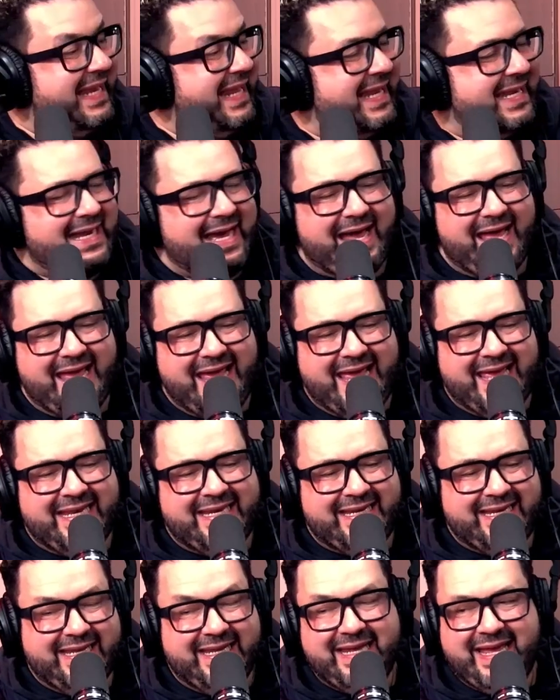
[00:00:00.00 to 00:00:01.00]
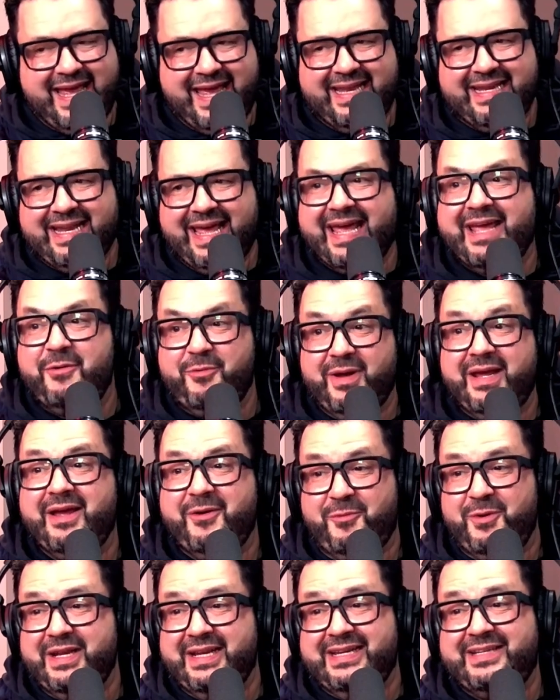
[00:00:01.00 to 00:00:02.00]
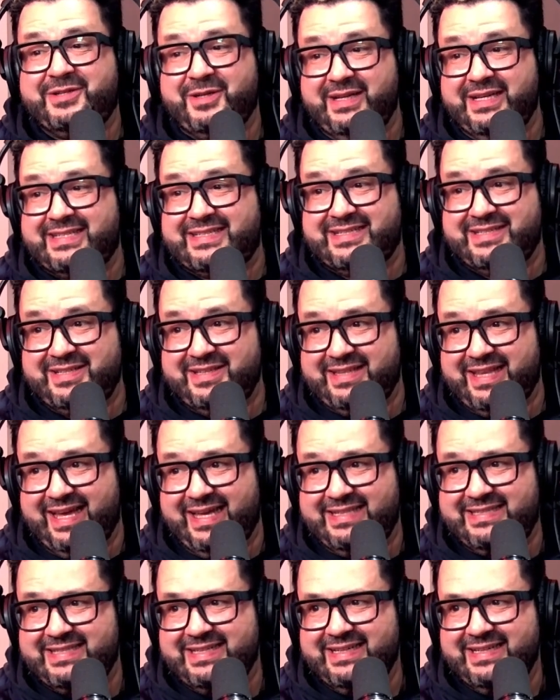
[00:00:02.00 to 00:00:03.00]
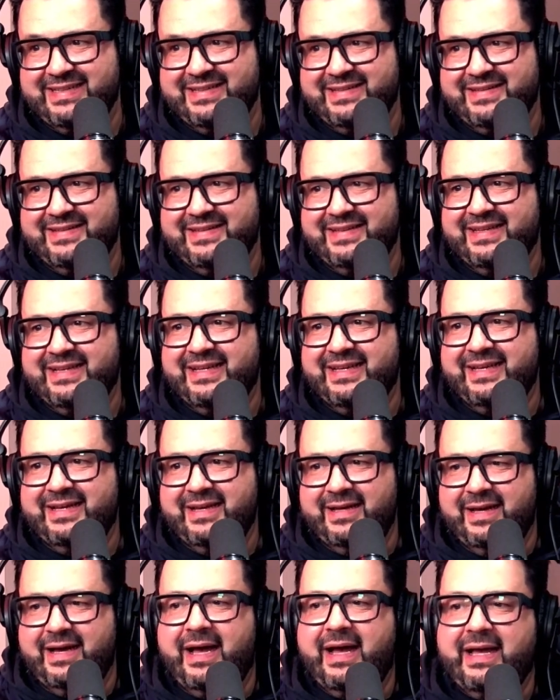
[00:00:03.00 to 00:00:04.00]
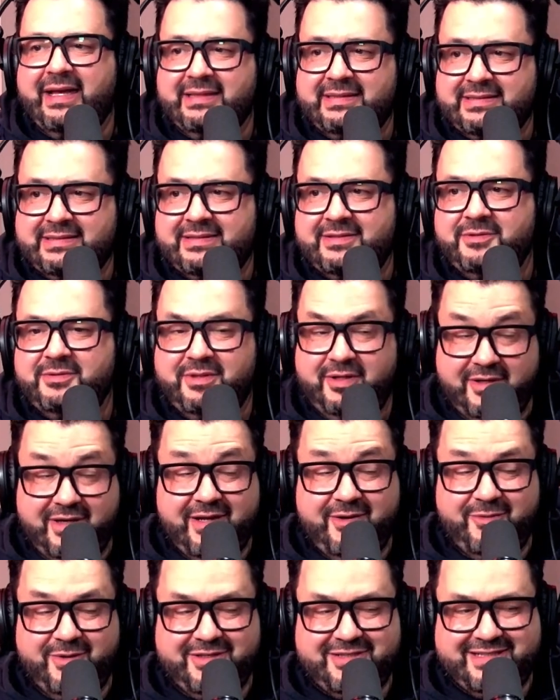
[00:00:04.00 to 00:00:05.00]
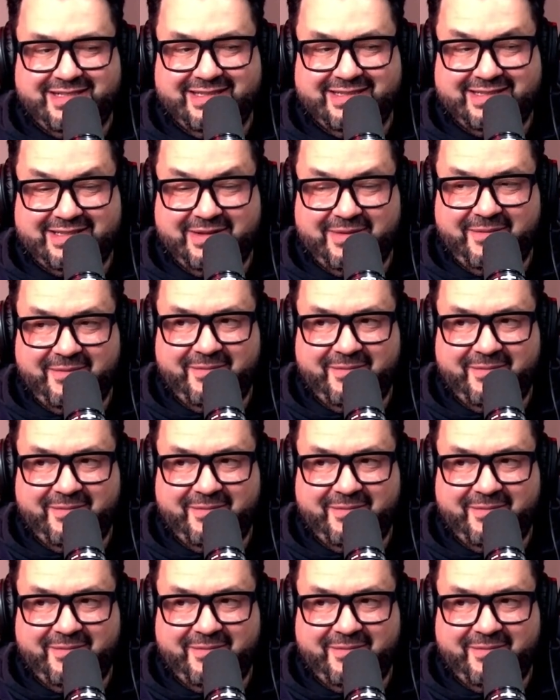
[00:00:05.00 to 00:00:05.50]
Nena, N E N A. Yeah. We, we Just, need to all you have to say that. Is ninety-nine Luft balloons. Has to, okay, what's this? Watch,